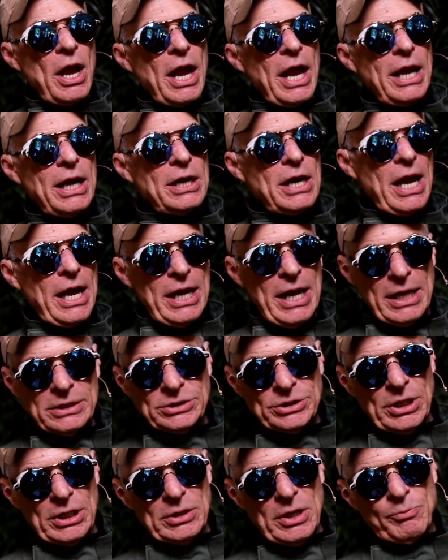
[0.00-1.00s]
and I had
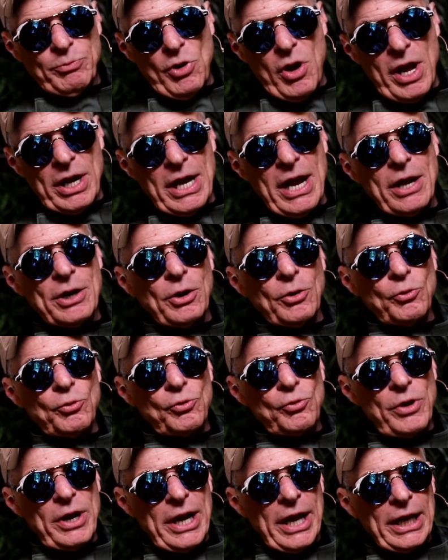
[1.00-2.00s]
I uh, brought out a
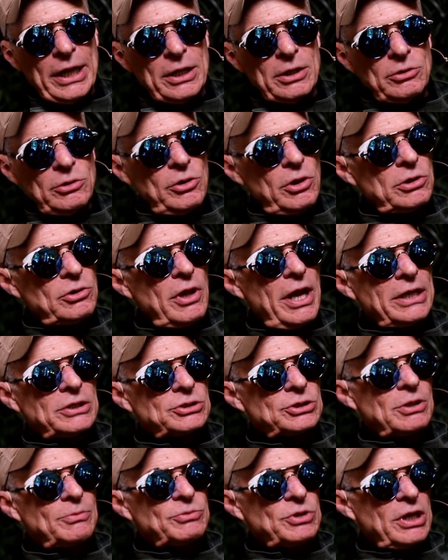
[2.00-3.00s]
ring. It looked like
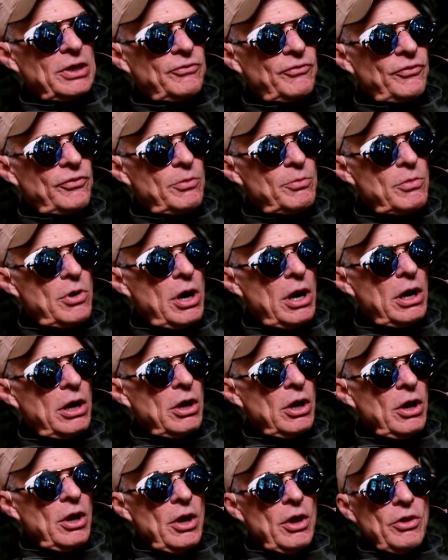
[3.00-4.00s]
something from uh,
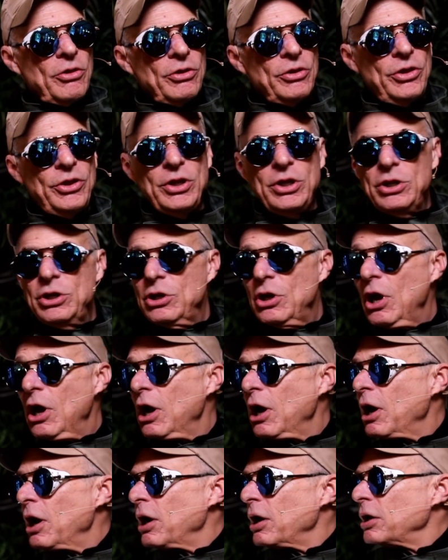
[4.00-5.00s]
the
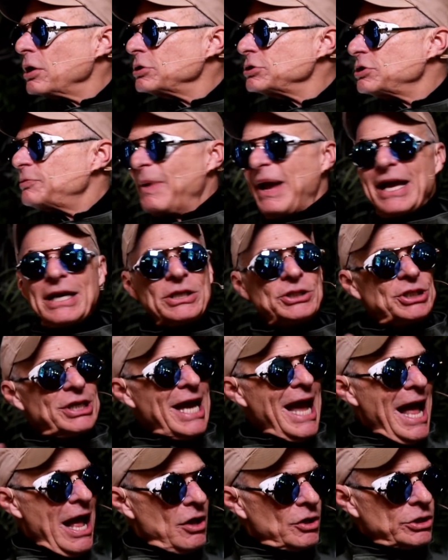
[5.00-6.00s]
uh, Spanish
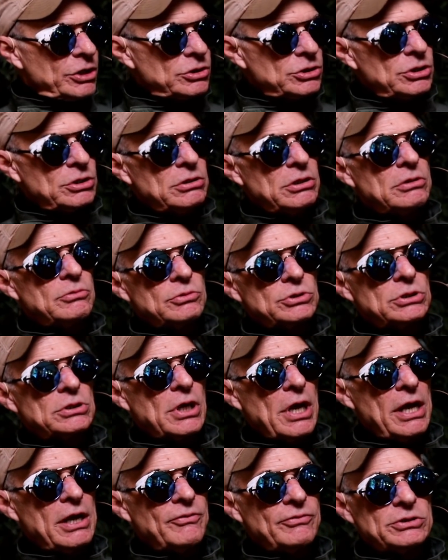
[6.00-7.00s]
galleons. It was
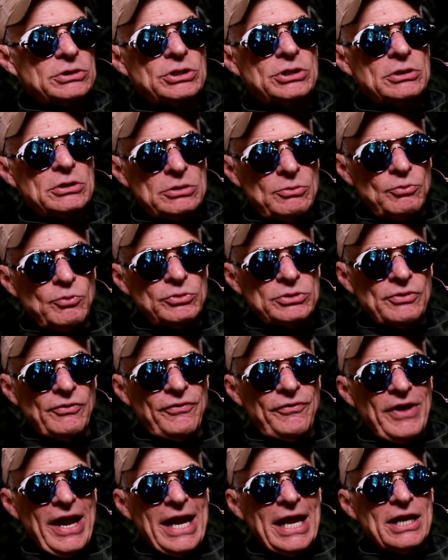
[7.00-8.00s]
kind of she was a
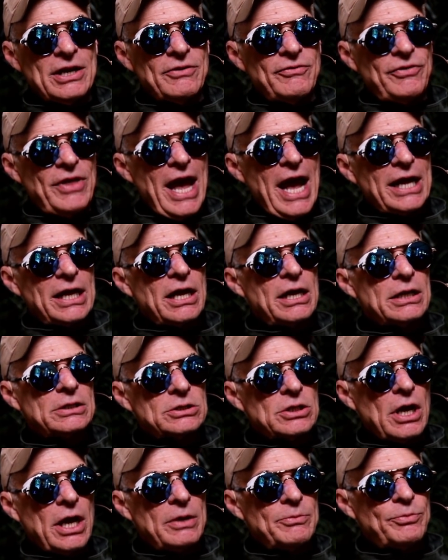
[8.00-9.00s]
fan of that kind of
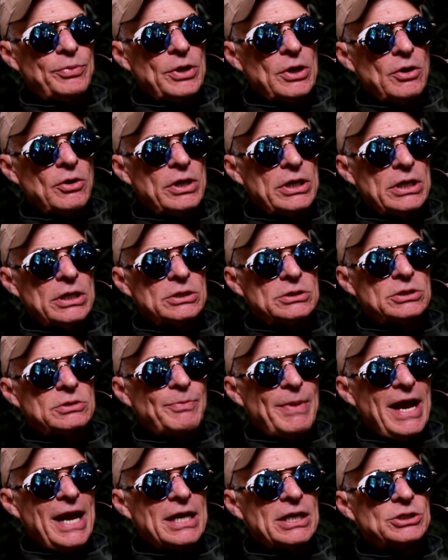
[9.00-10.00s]
time period,
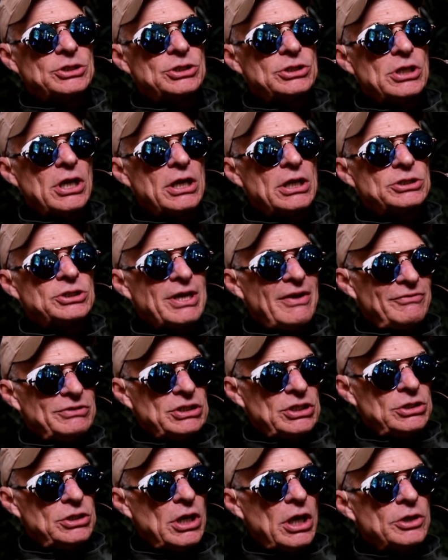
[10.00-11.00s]
Spanish
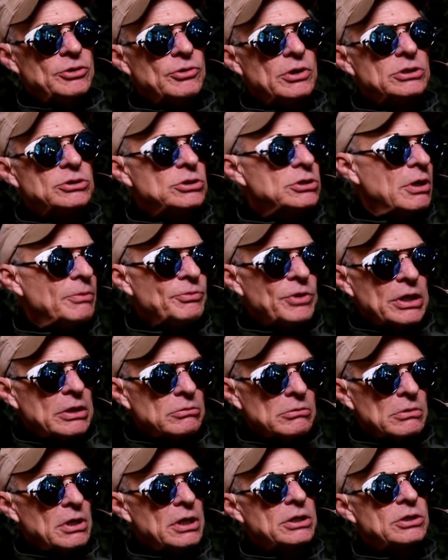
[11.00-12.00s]
1700s, uh, something
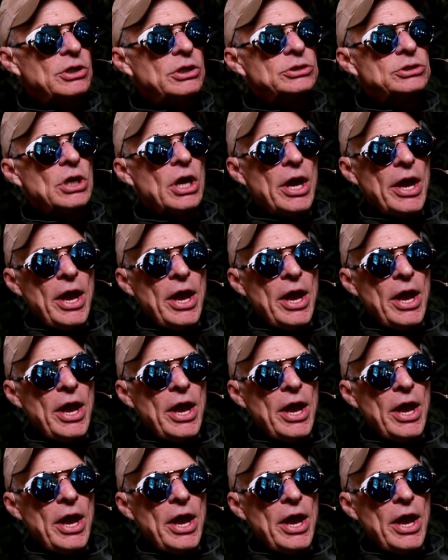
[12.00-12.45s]
like this,